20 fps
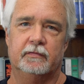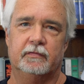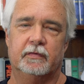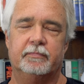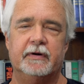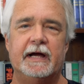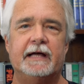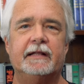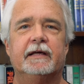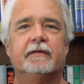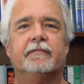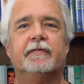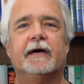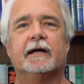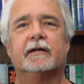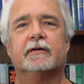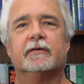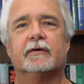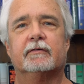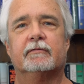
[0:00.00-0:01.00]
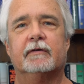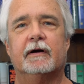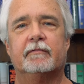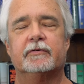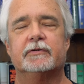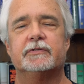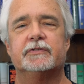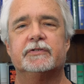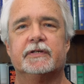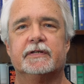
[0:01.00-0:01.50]
The Bradley effect
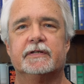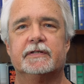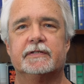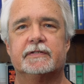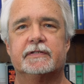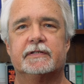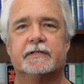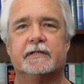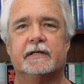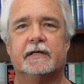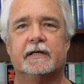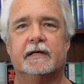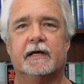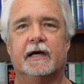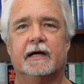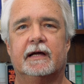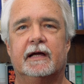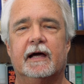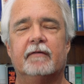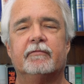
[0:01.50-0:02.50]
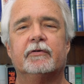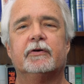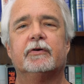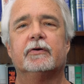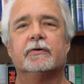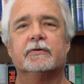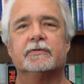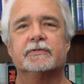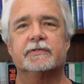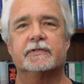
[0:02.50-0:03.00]
references a
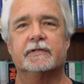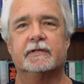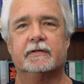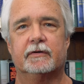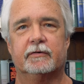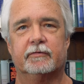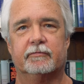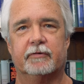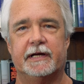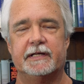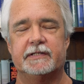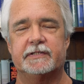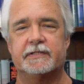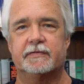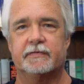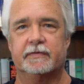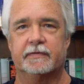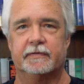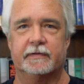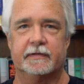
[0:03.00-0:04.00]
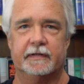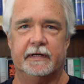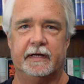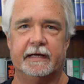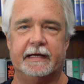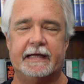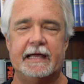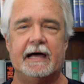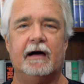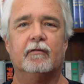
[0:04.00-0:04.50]
governor's race
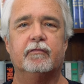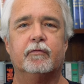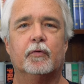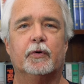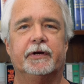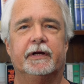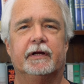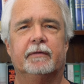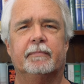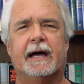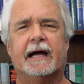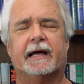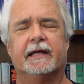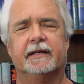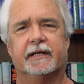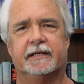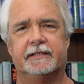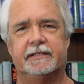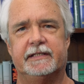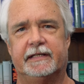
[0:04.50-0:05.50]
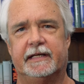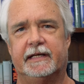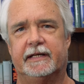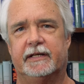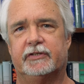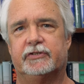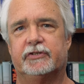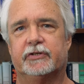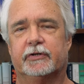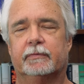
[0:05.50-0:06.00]
in California back in
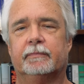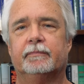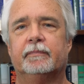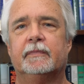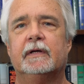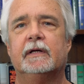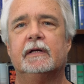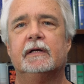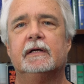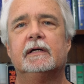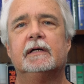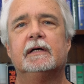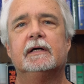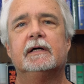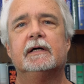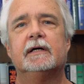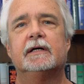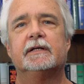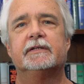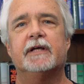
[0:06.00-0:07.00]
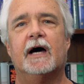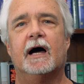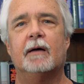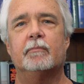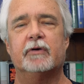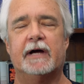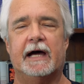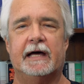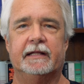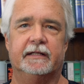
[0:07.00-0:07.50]
1982.
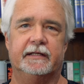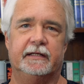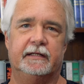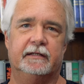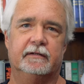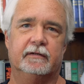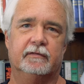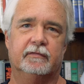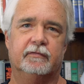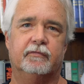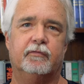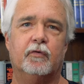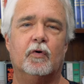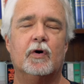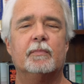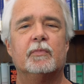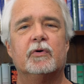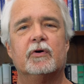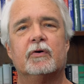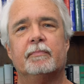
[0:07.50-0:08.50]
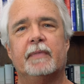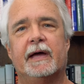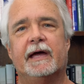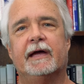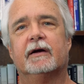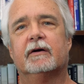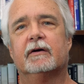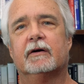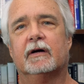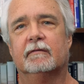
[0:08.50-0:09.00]
Tom Bradley, former
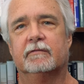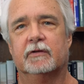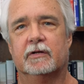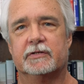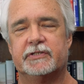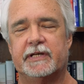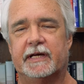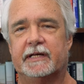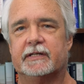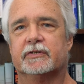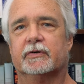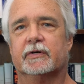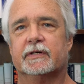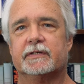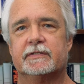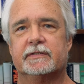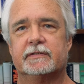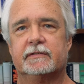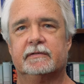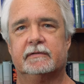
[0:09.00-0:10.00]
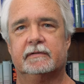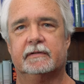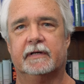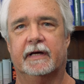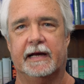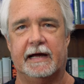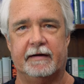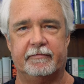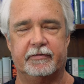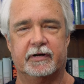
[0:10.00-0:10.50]
mayor of Los Angeles,
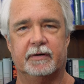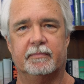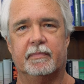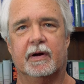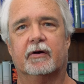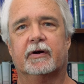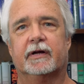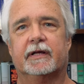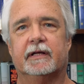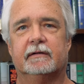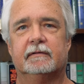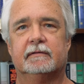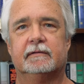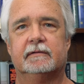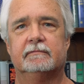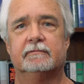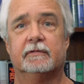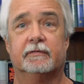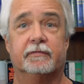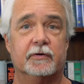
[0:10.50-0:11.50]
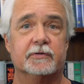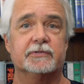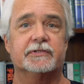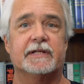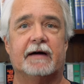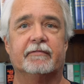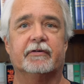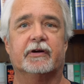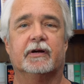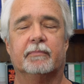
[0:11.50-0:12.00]
an African American, the
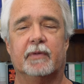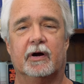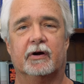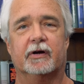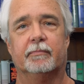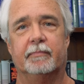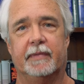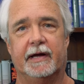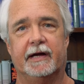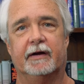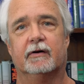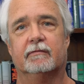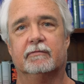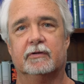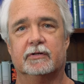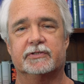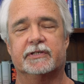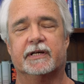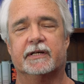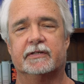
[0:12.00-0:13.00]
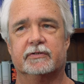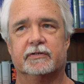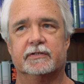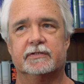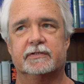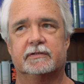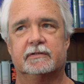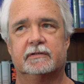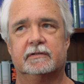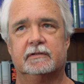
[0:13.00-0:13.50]
first African American mayor of Los
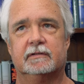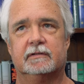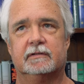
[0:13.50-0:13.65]
Angeles,